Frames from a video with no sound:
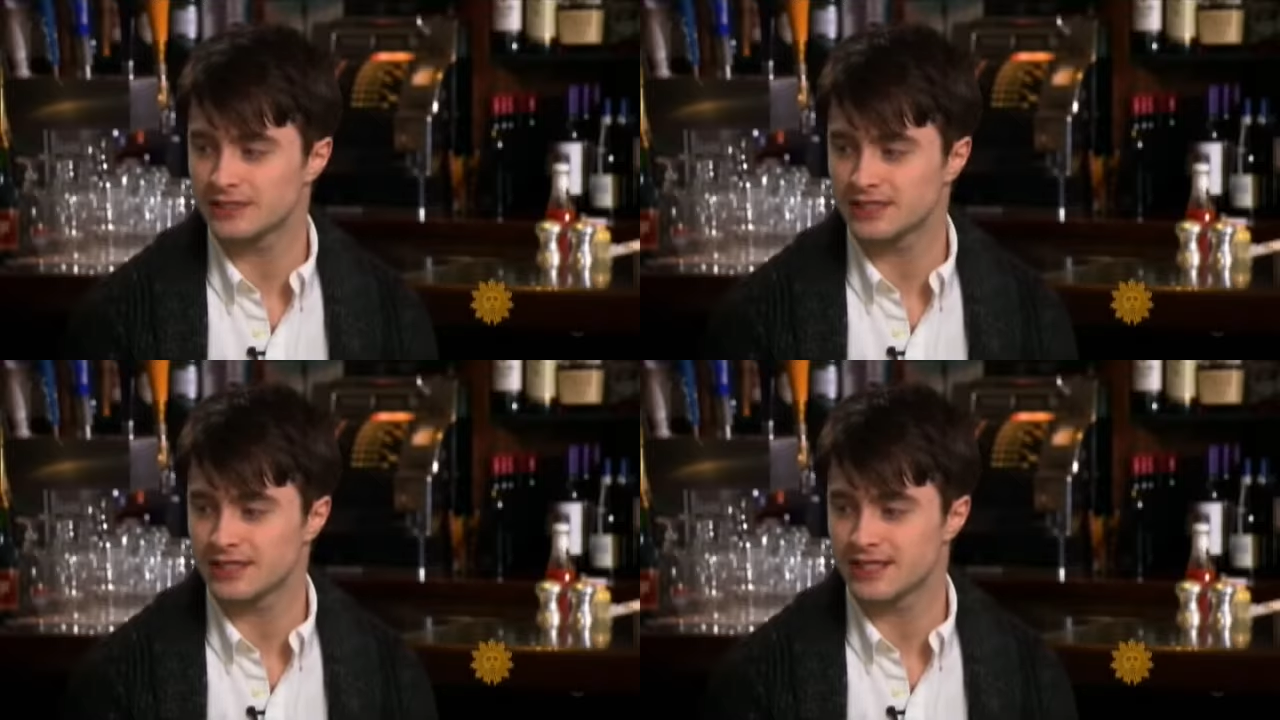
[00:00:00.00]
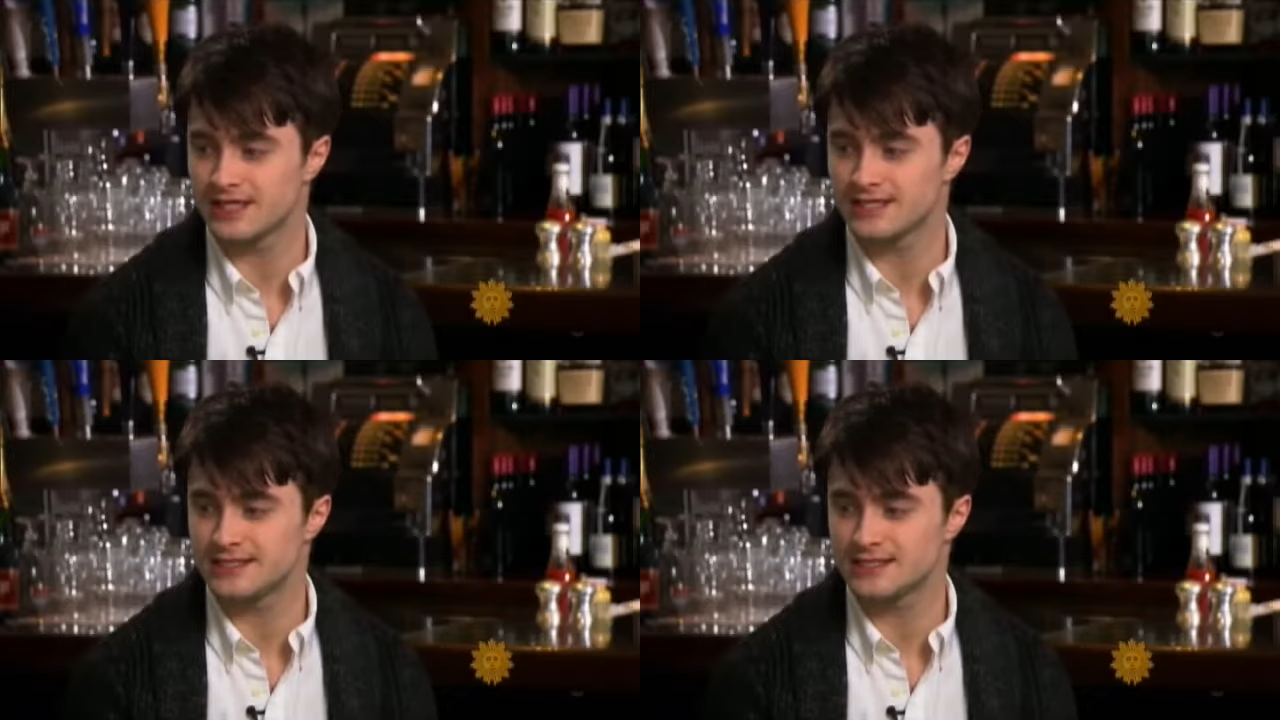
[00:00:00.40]
I think
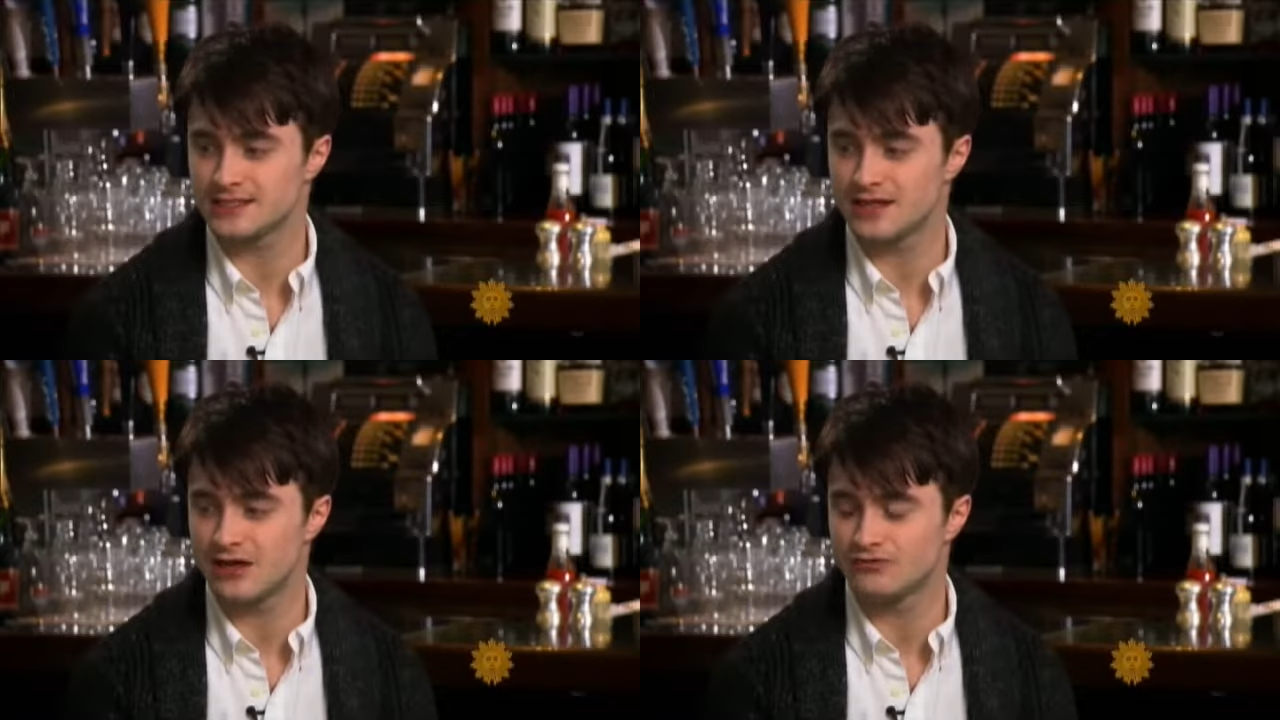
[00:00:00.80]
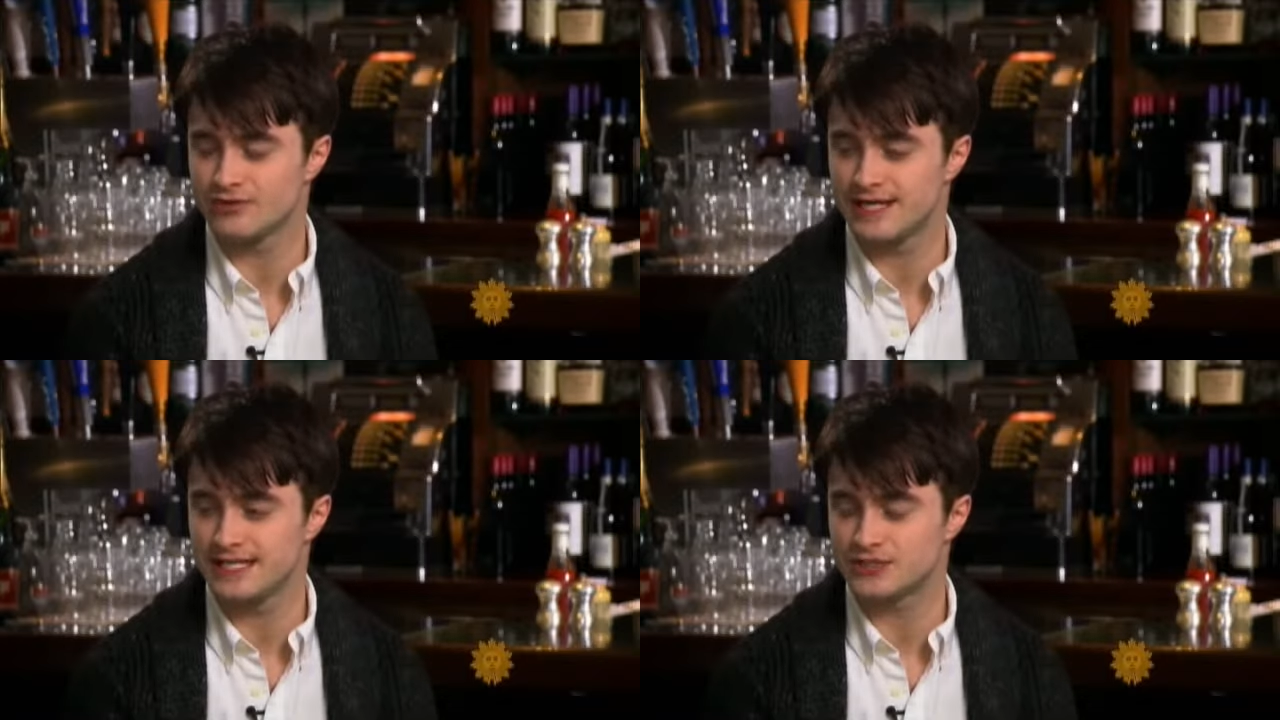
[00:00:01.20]
Twitter
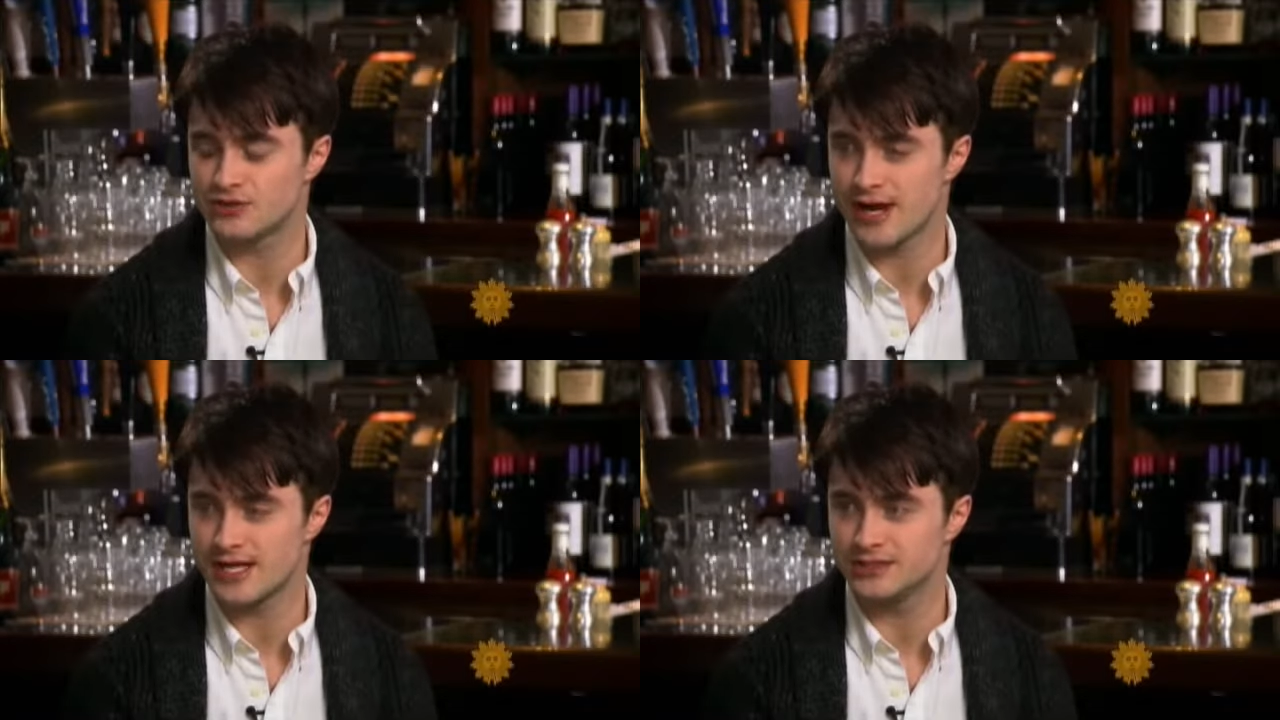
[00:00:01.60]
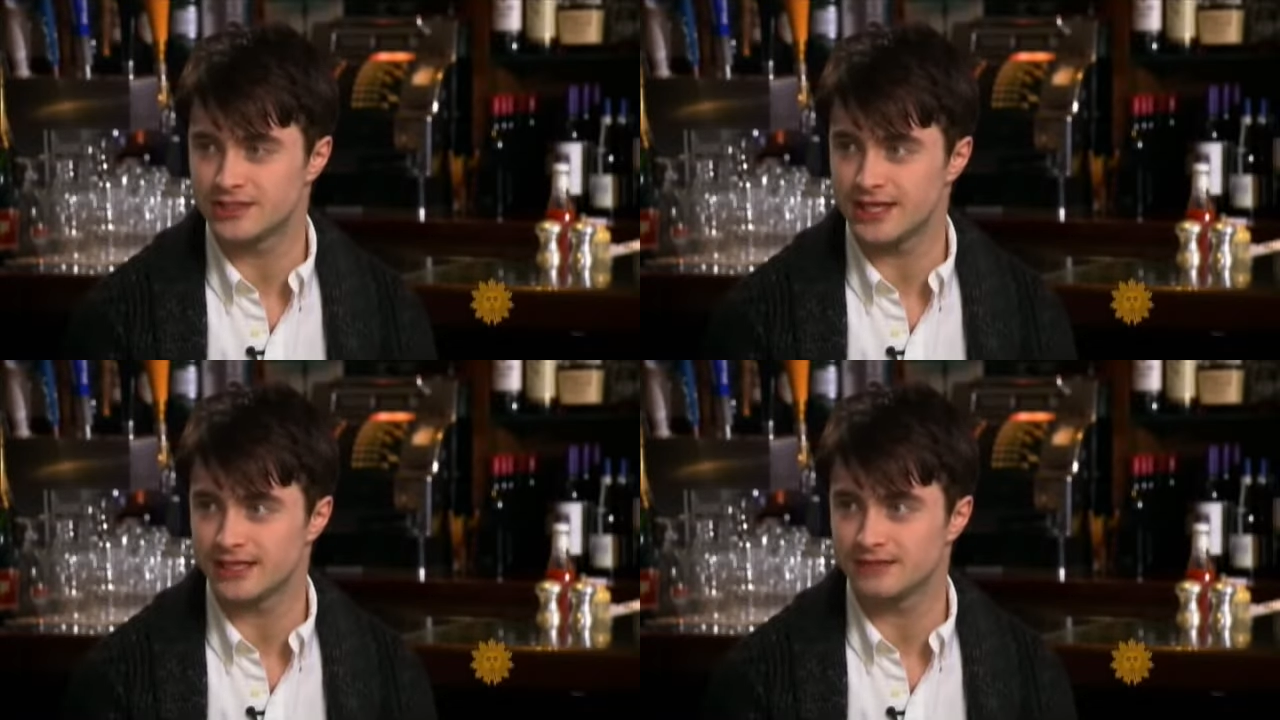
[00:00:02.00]
is a
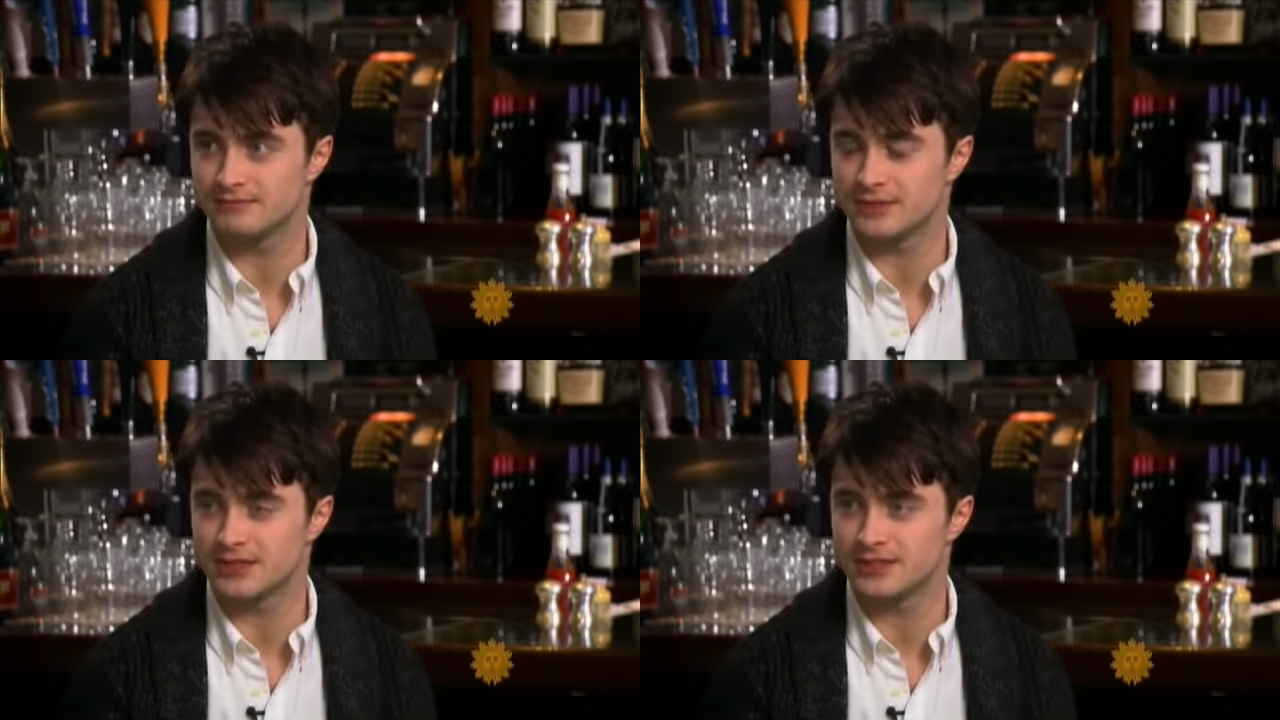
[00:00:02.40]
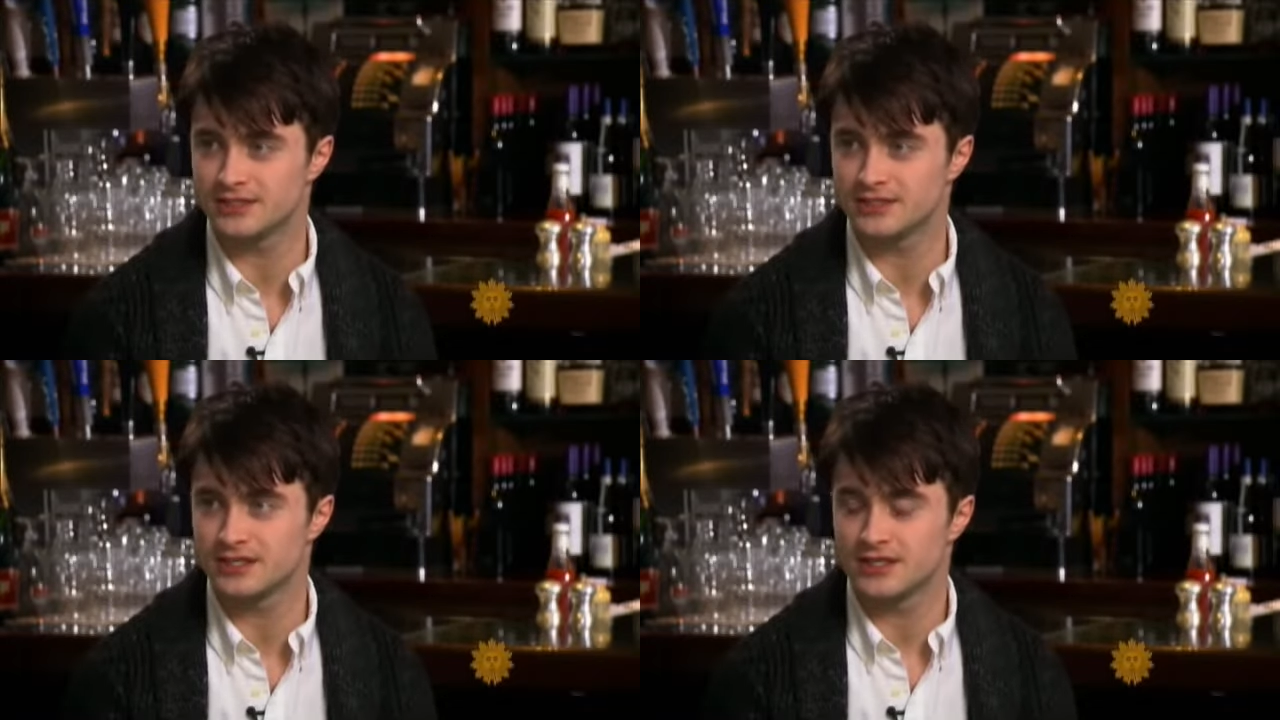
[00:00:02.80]
really strange
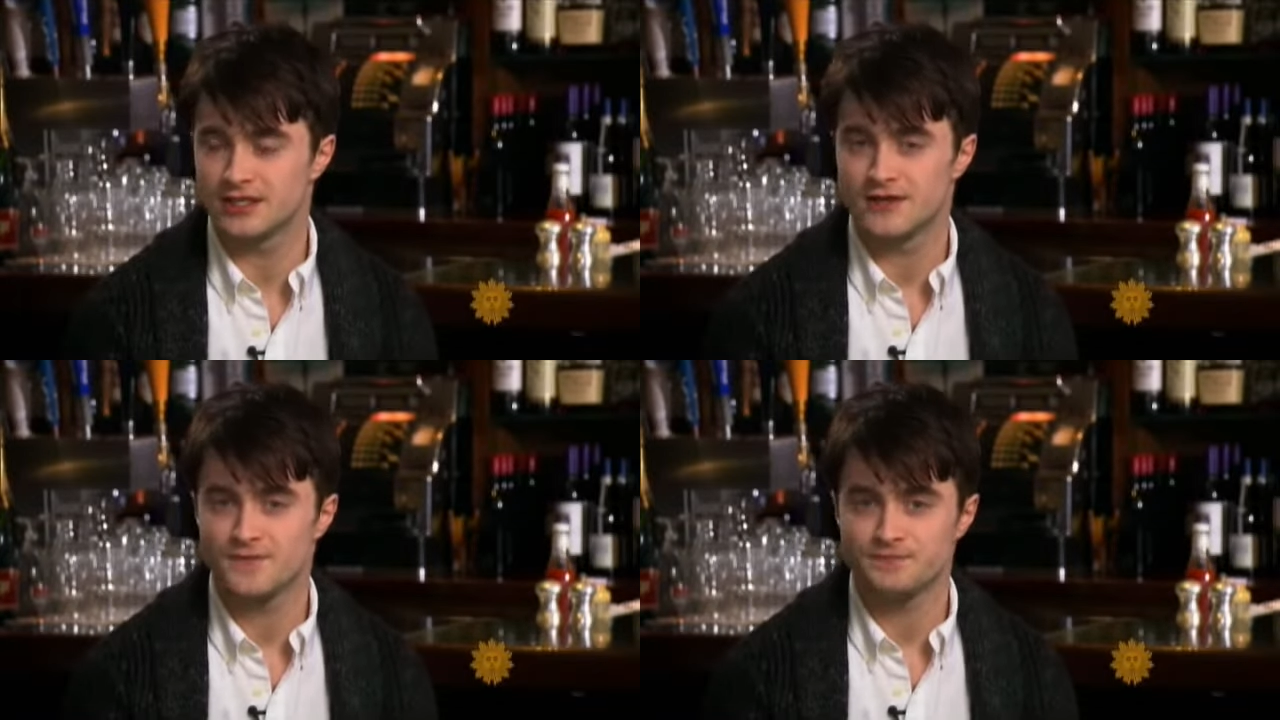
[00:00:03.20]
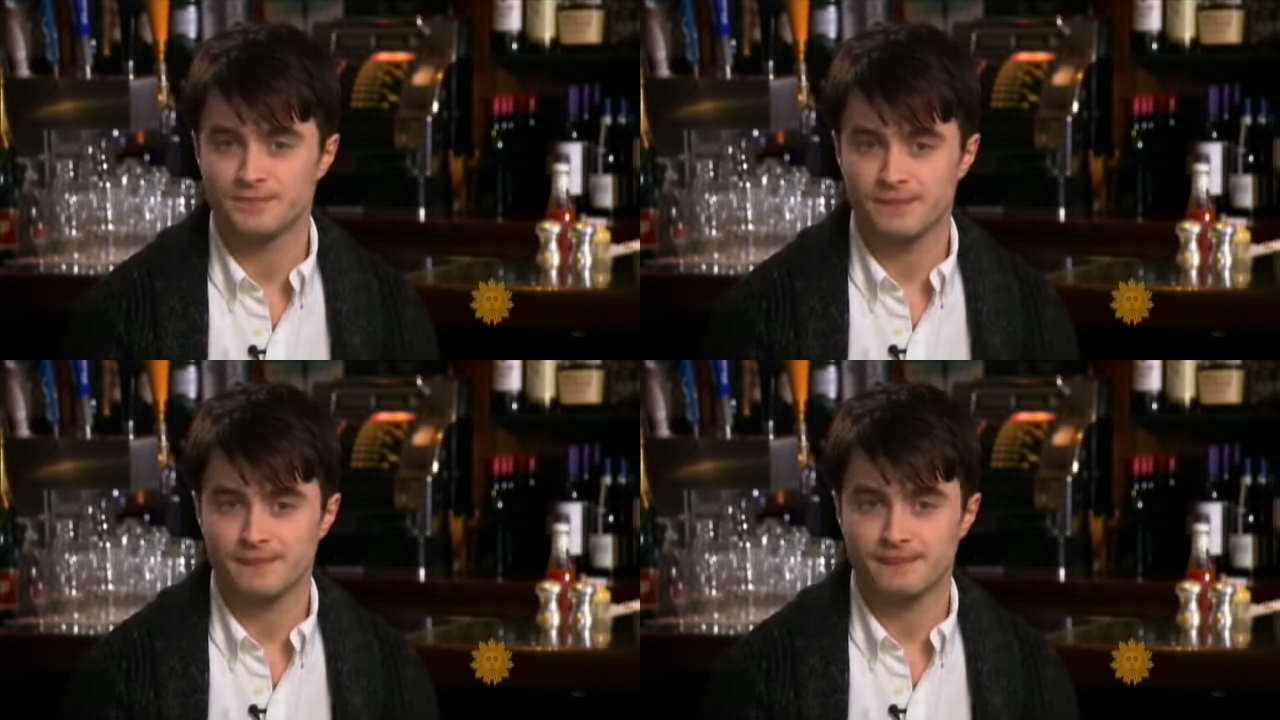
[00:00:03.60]
thing because